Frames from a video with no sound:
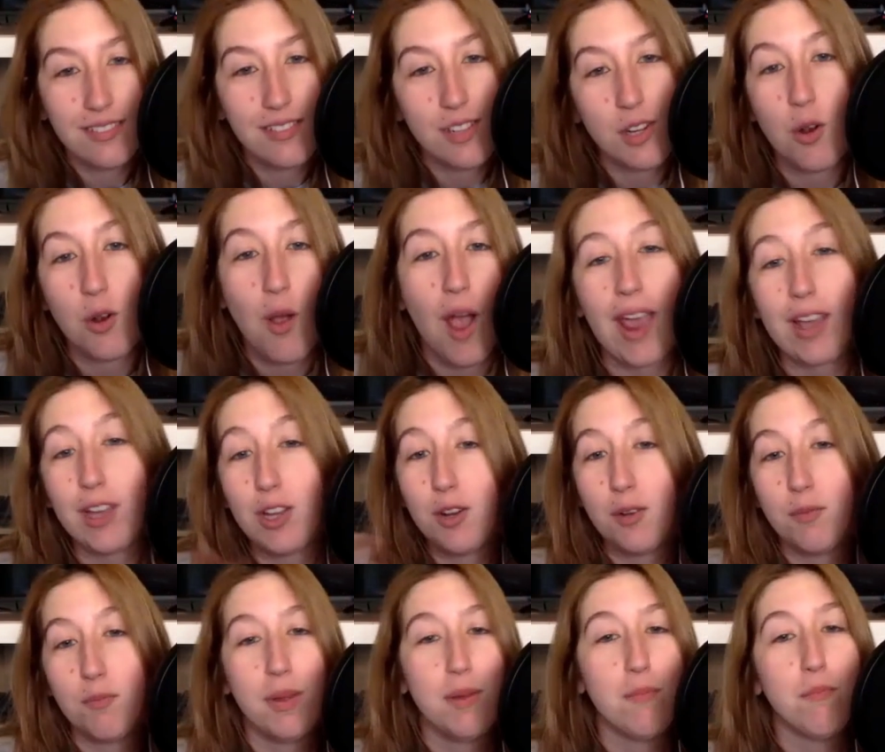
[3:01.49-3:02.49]
You know, I could
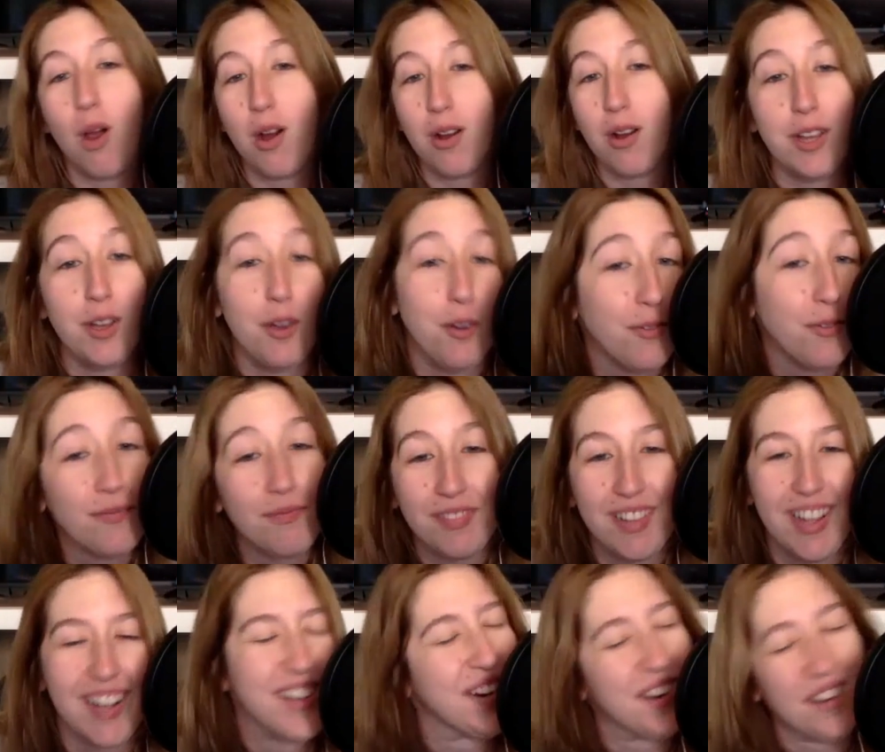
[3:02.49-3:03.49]
have been Mario.
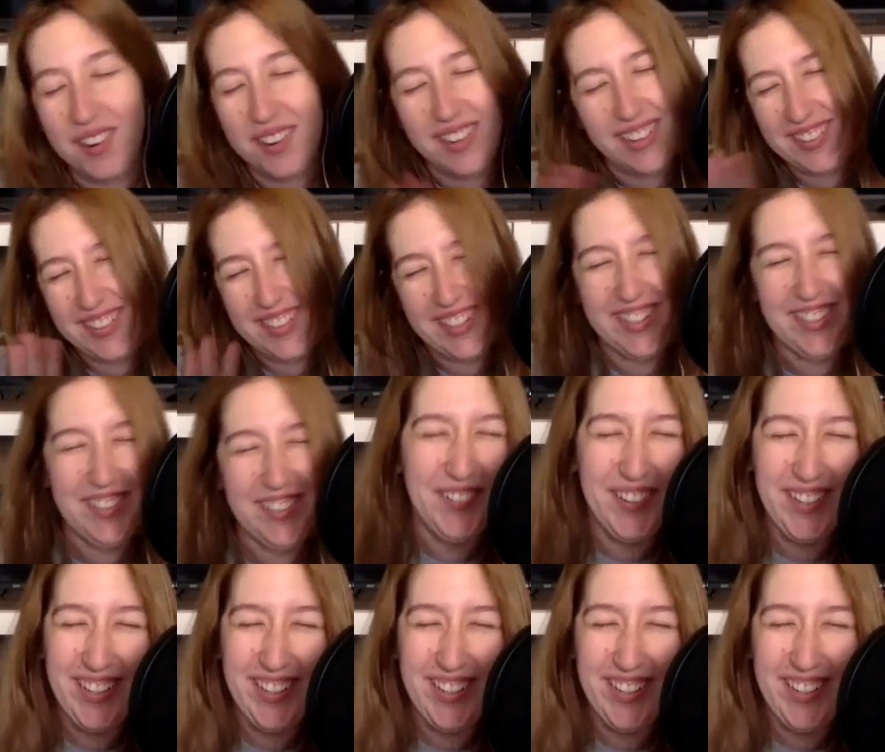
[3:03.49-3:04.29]
No, I could have been.